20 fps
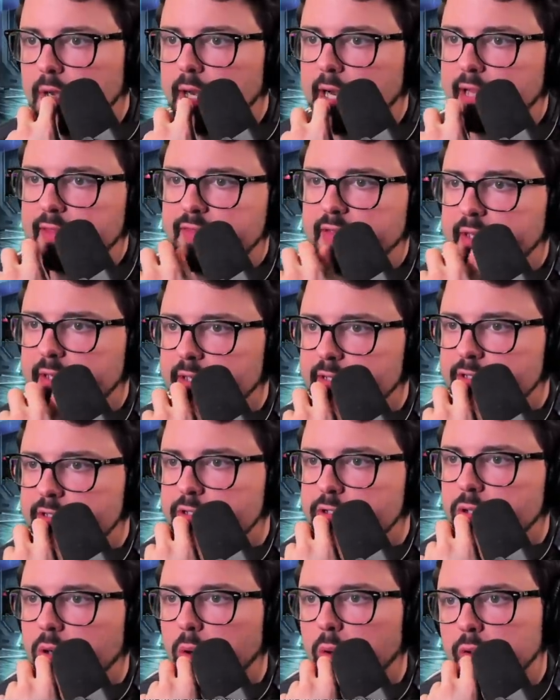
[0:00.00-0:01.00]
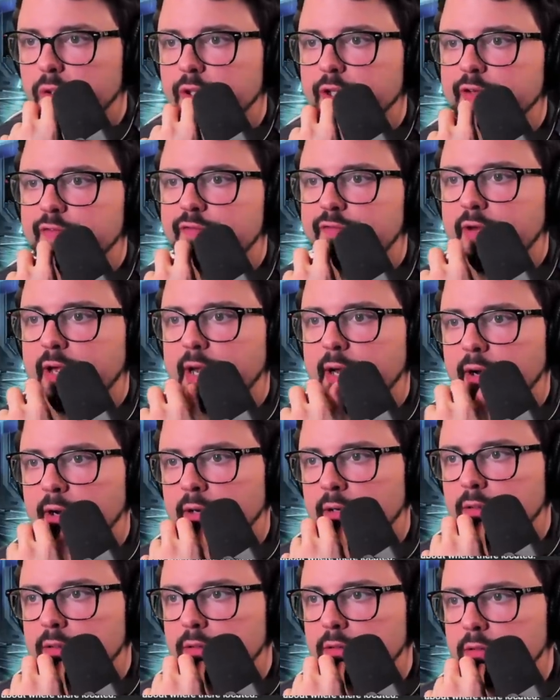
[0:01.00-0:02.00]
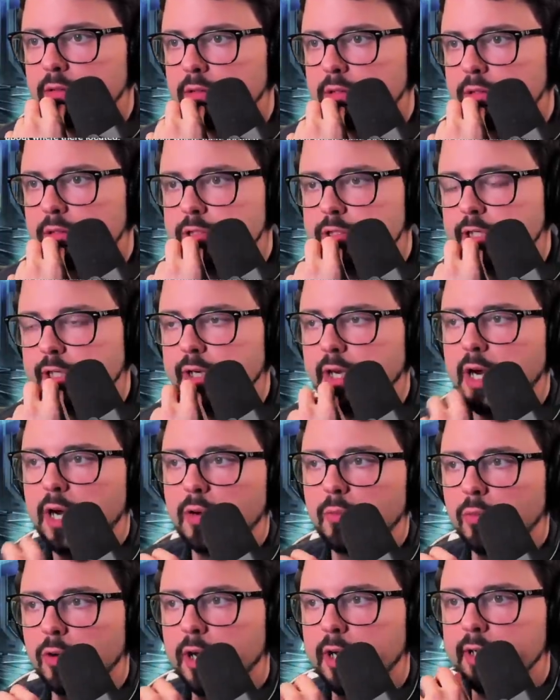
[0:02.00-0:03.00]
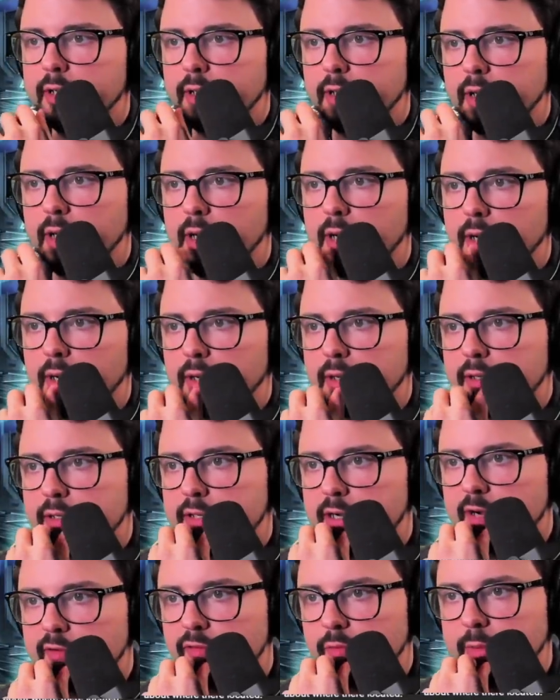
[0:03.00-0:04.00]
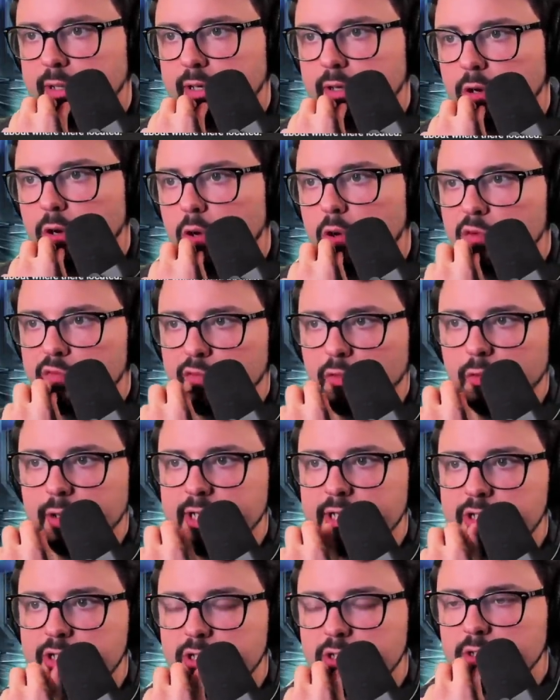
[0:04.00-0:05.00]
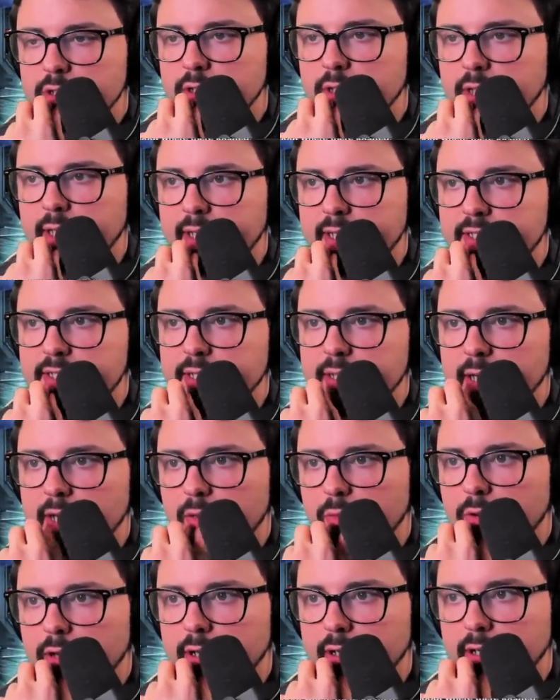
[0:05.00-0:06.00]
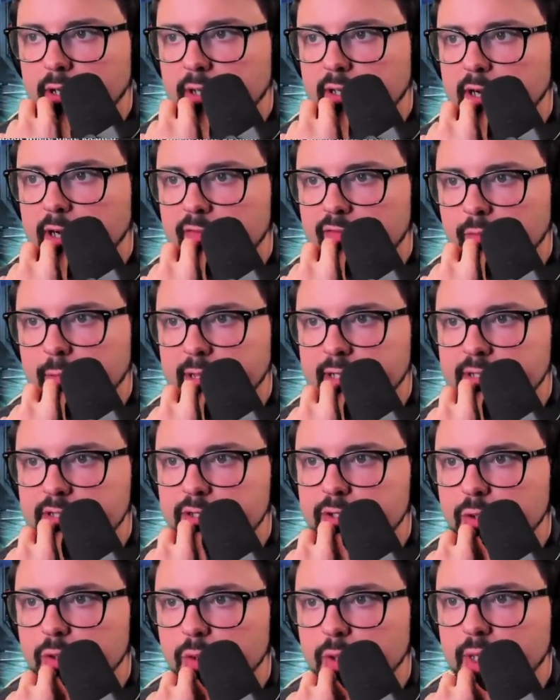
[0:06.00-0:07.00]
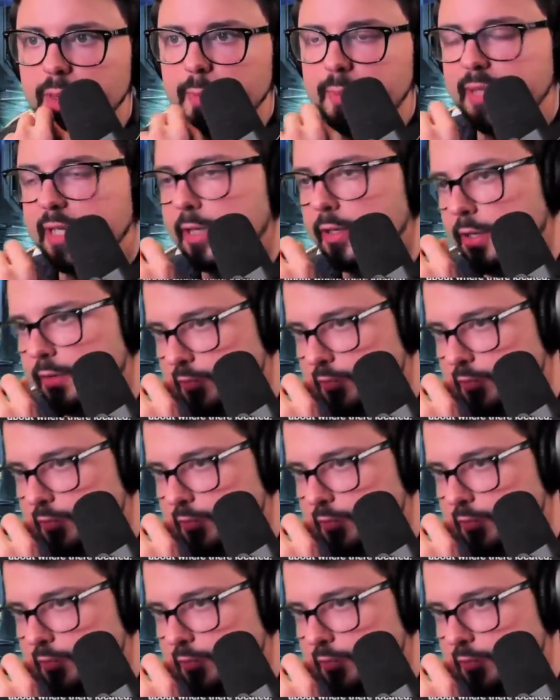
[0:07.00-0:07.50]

think it's totally fair to not want a government overreach and to not want a government to impede on